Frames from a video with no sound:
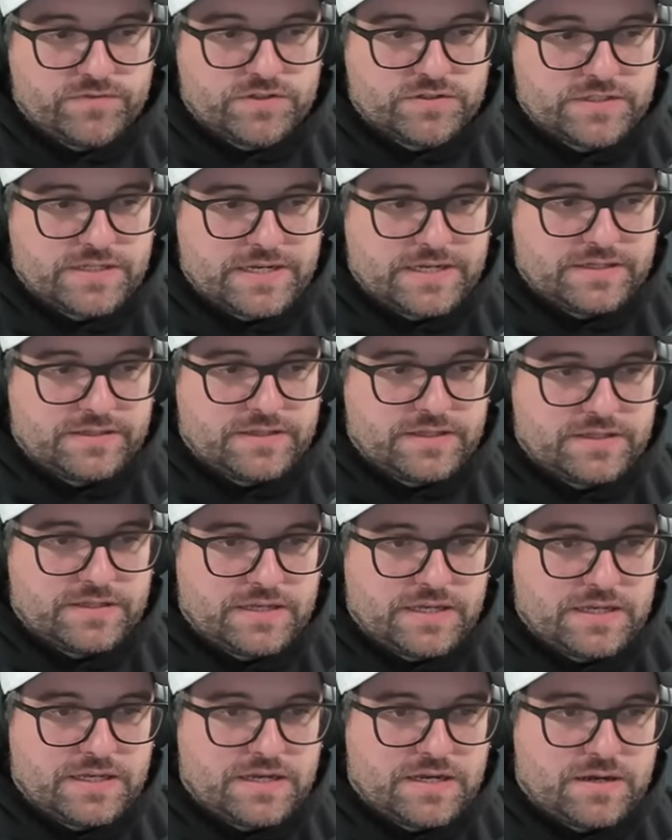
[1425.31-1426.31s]
their sake, that
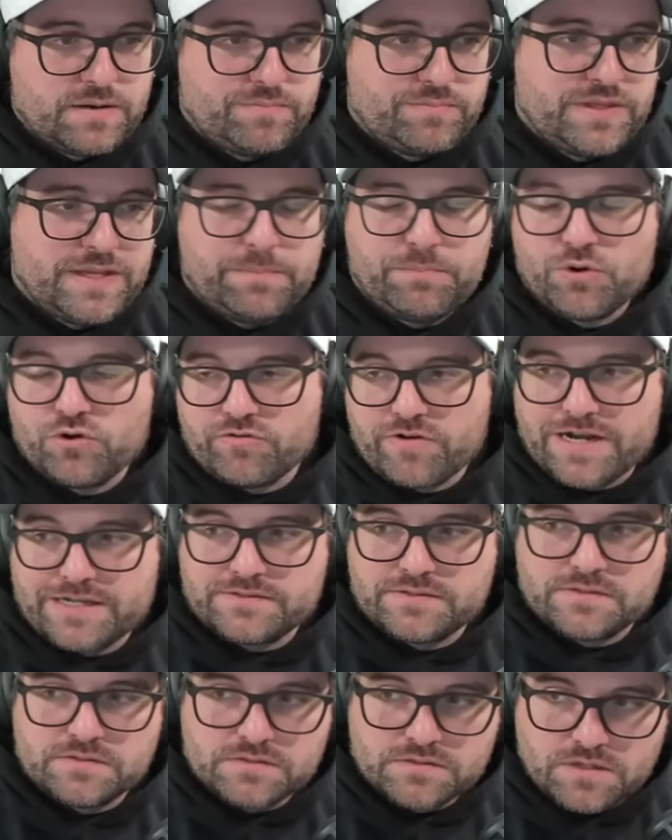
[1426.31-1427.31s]
they uh, they
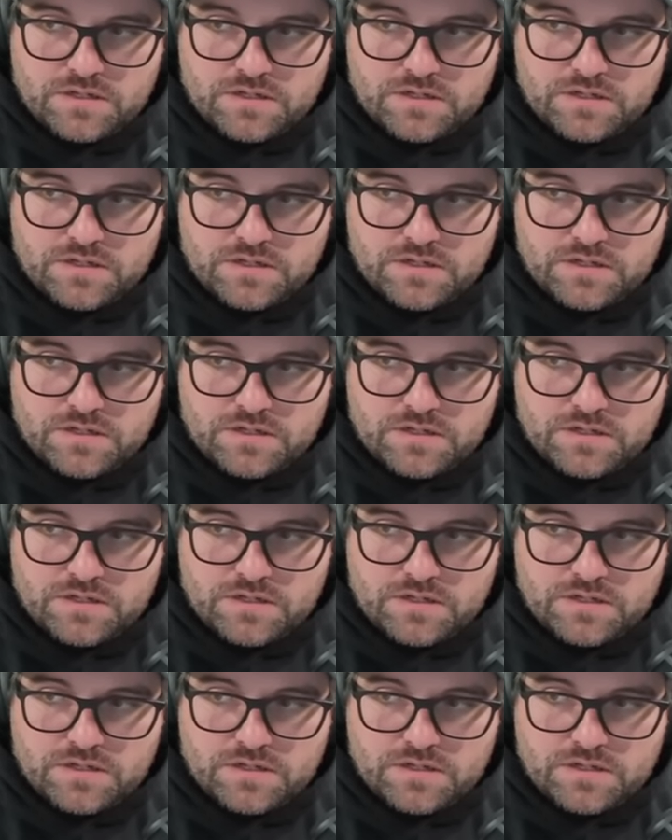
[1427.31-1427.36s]
progress,